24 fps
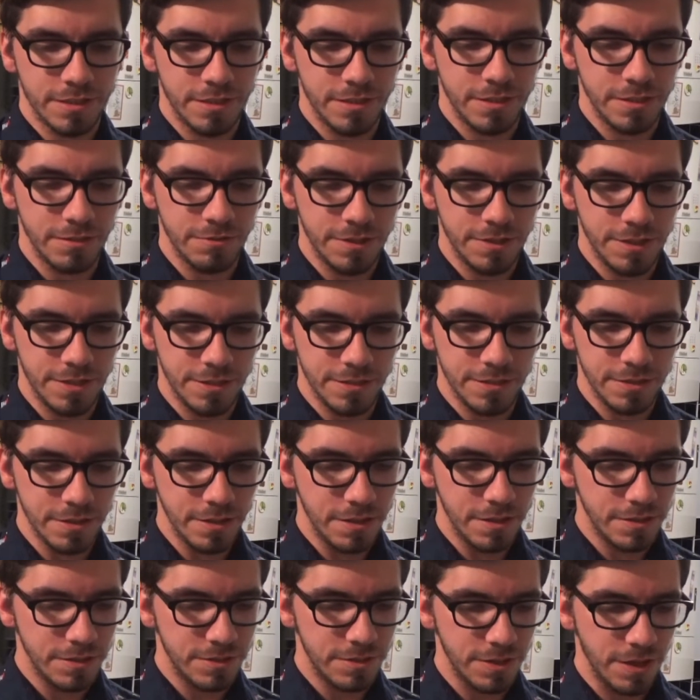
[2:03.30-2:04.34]
degrees,
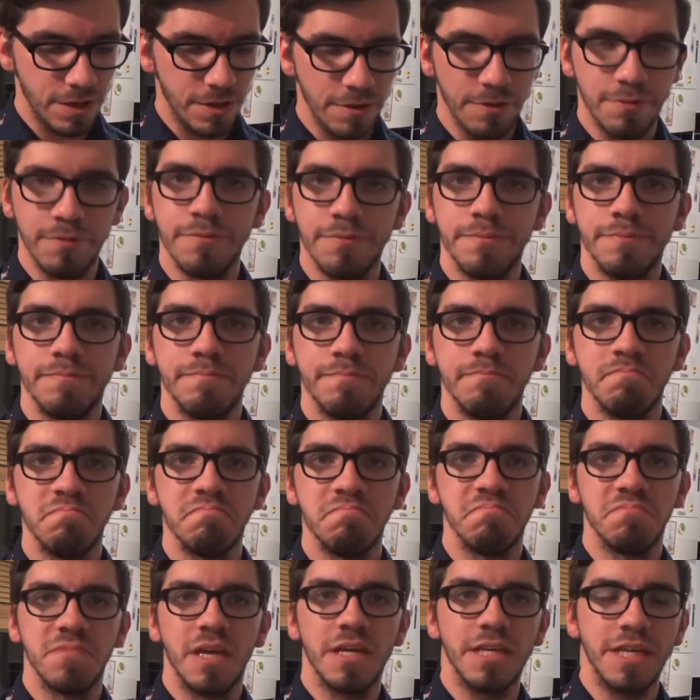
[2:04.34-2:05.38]
so
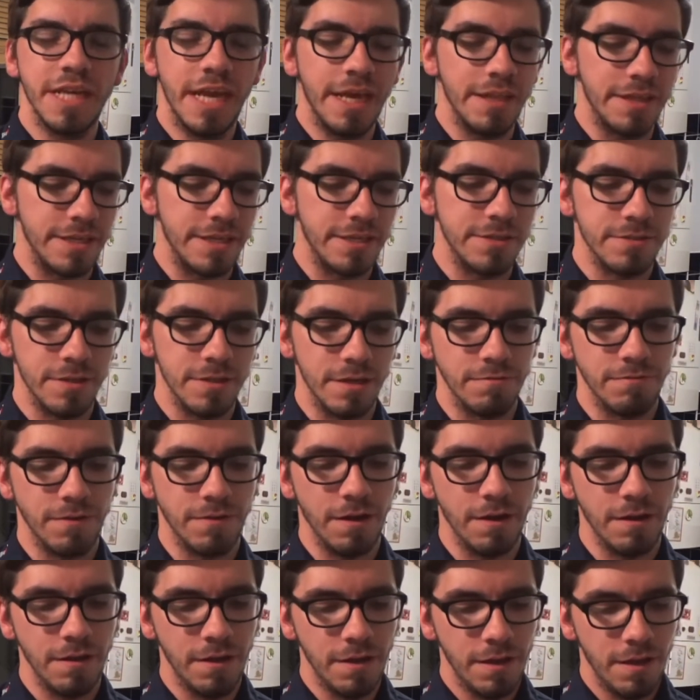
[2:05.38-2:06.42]
nailing it so
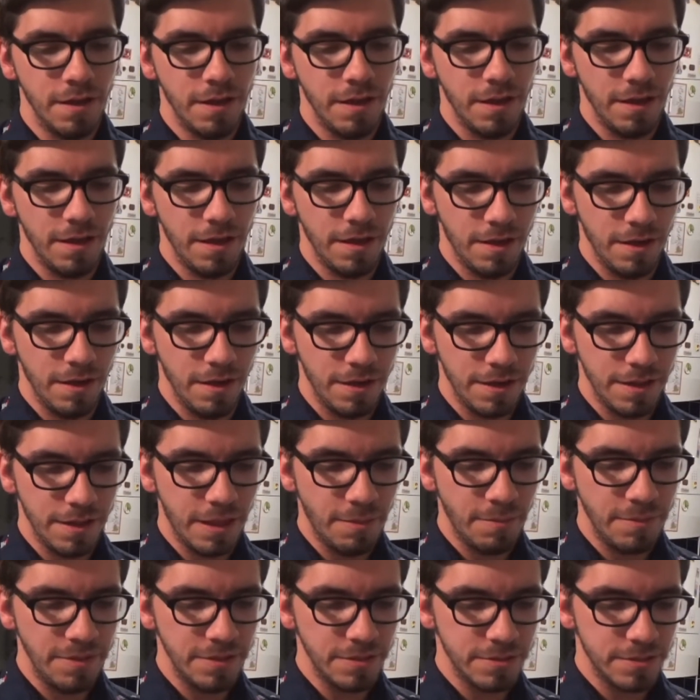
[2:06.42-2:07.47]
far. Uh,
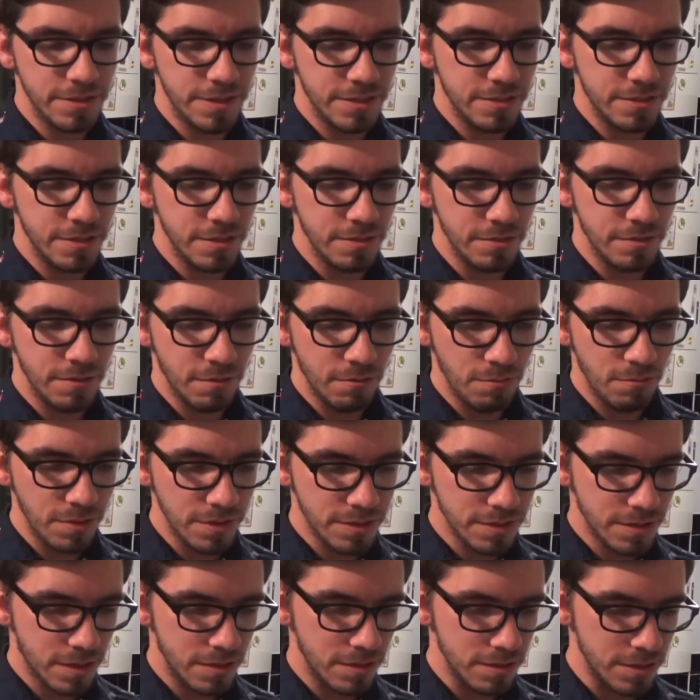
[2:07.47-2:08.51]
then we just need to
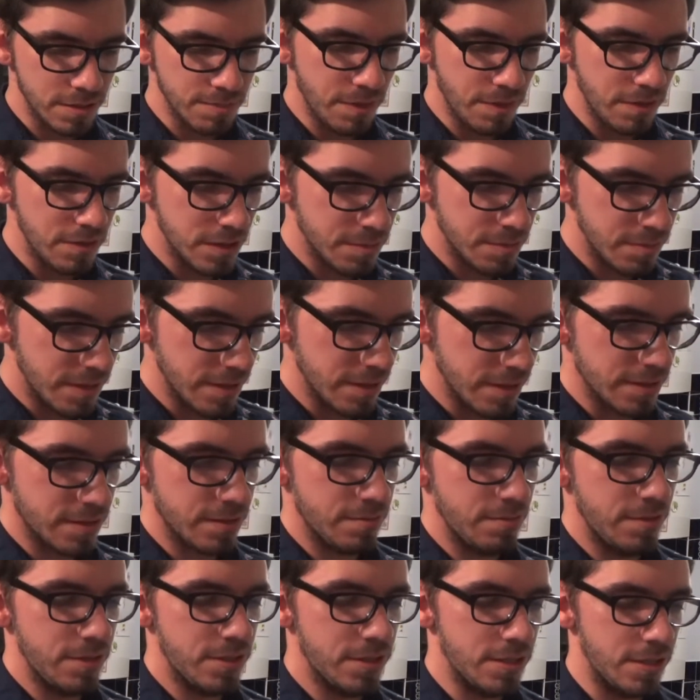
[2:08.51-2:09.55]
whisk the sponge
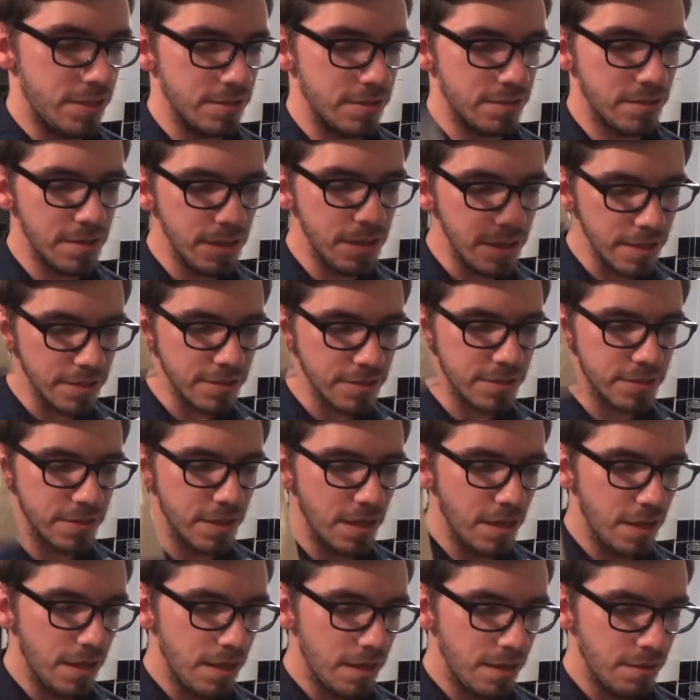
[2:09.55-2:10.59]
mix, which is
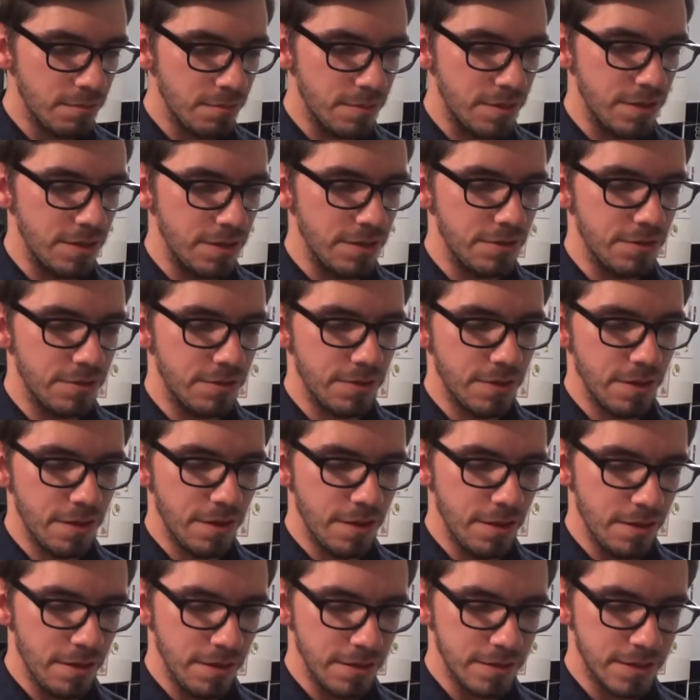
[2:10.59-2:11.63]
this,
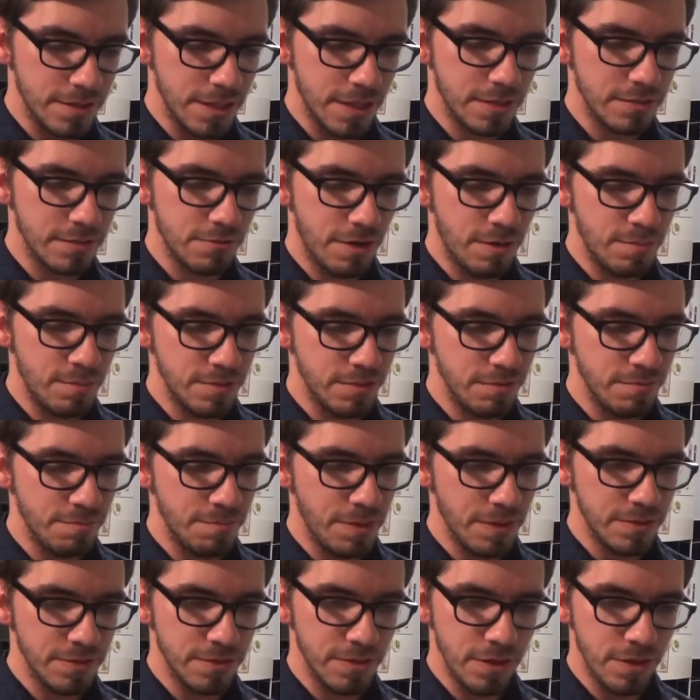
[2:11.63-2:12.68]
with uh, 6 grams of
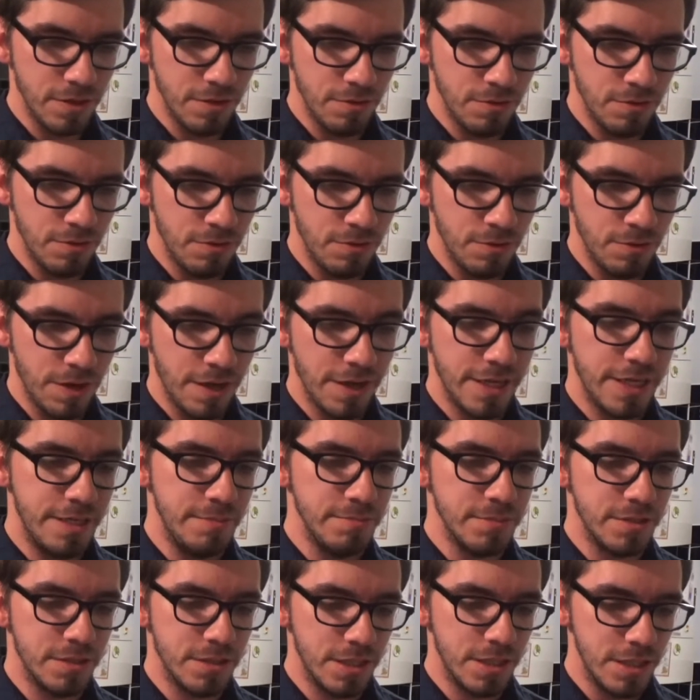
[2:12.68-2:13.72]
butter or a
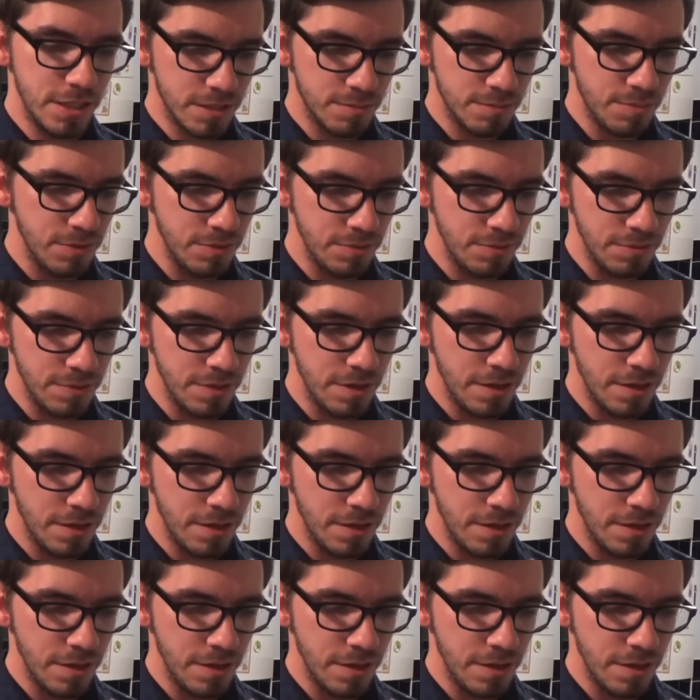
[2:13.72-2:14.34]
heaped teaspoon,